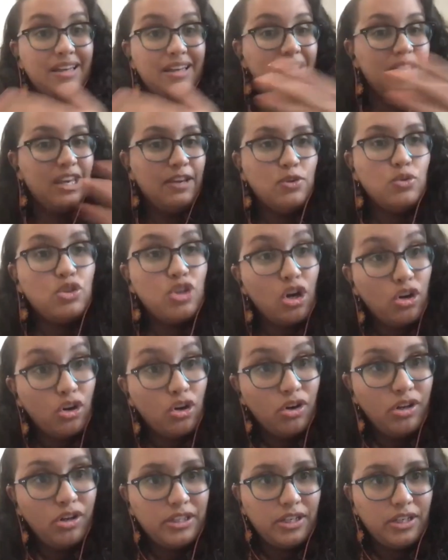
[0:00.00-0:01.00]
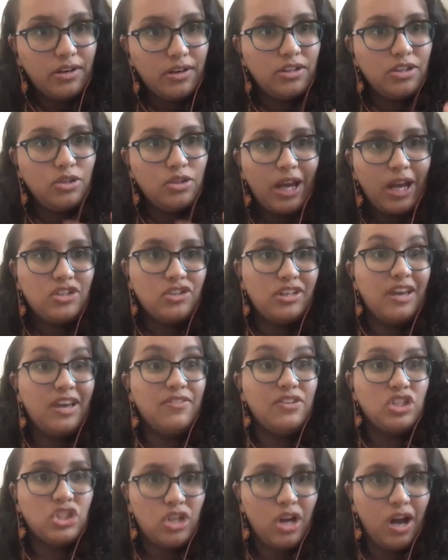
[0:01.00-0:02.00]
If you start earlier, you actually have a
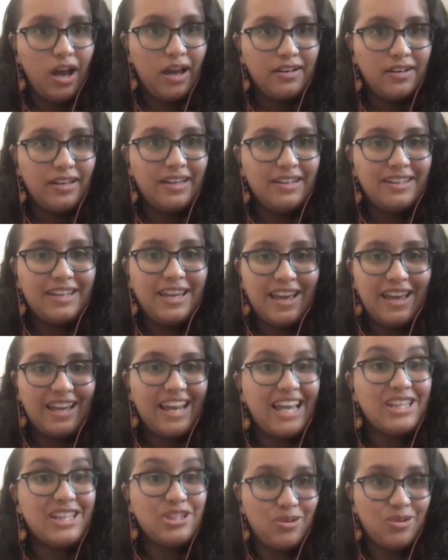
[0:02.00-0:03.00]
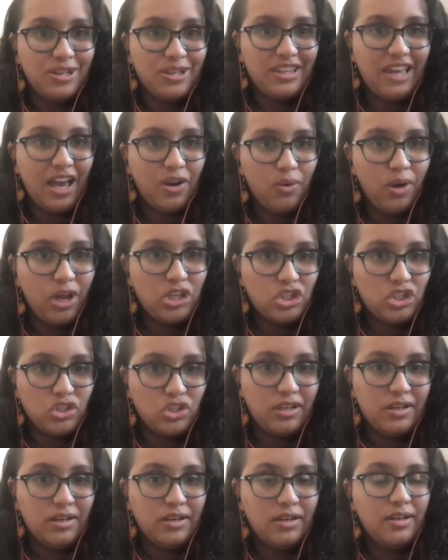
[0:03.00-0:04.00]
shot at answering that
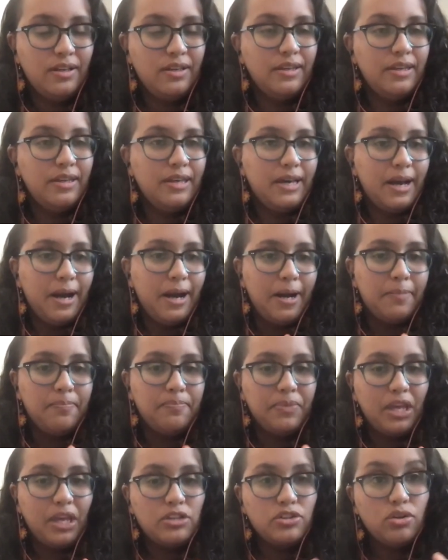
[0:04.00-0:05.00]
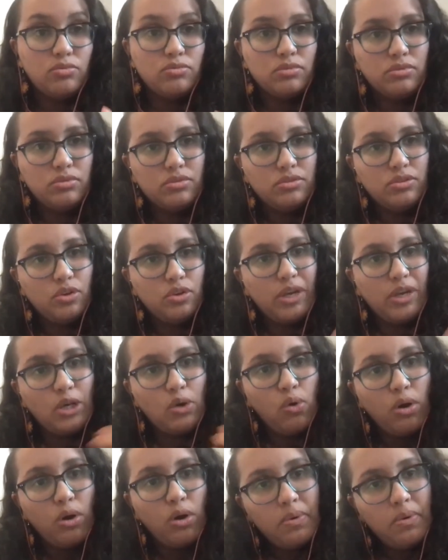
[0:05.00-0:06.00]
question. And so
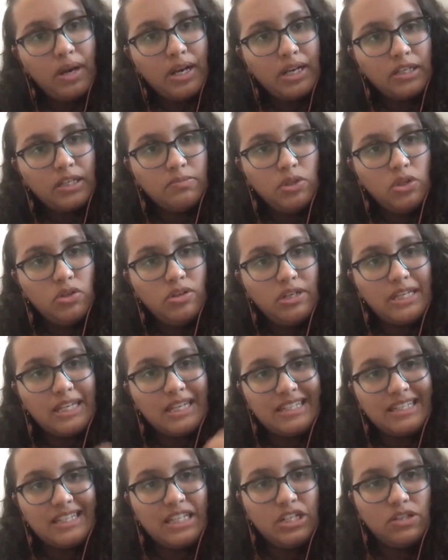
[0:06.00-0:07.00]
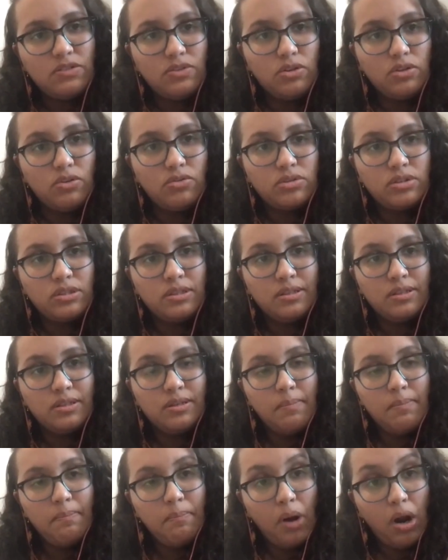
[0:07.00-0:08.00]
incorporating community into each of those
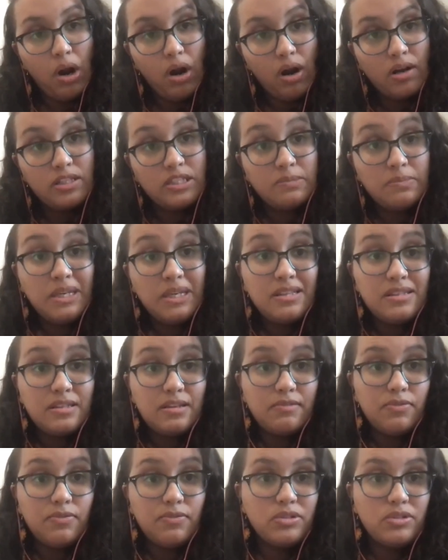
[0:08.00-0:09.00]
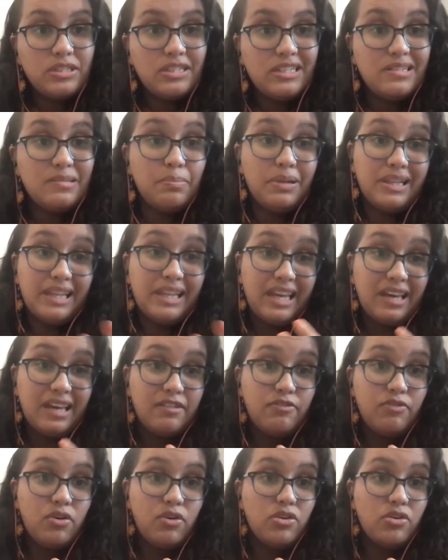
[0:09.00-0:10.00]
parts means that folks need to plan
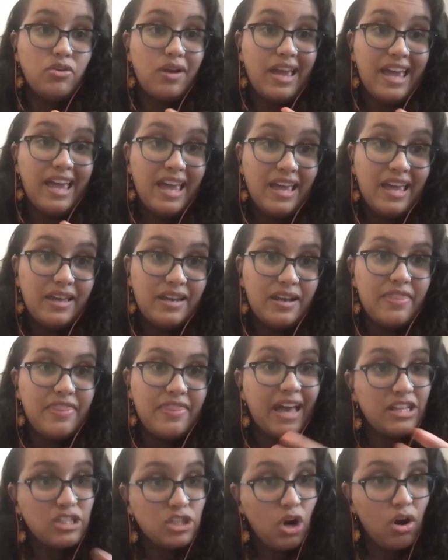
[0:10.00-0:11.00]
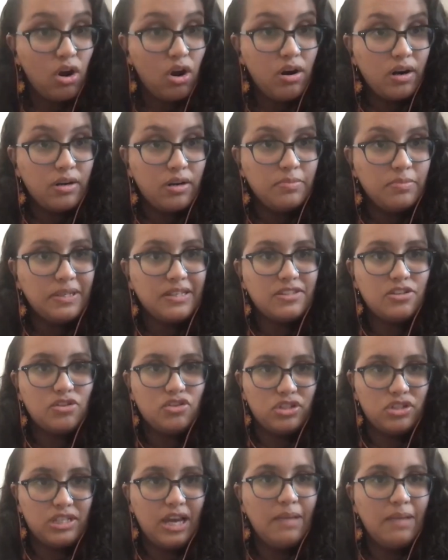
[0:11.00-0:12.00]
further ahead, and that's hard because
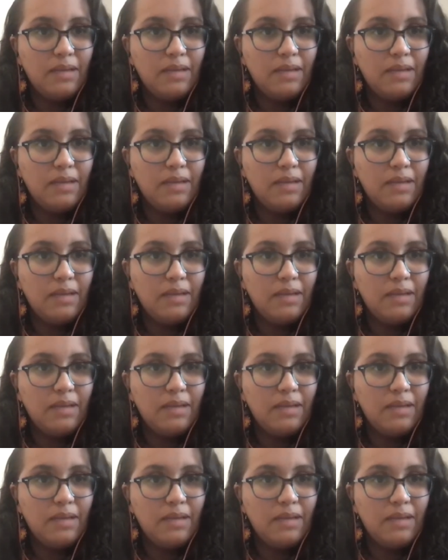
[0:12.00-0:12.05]
there's a time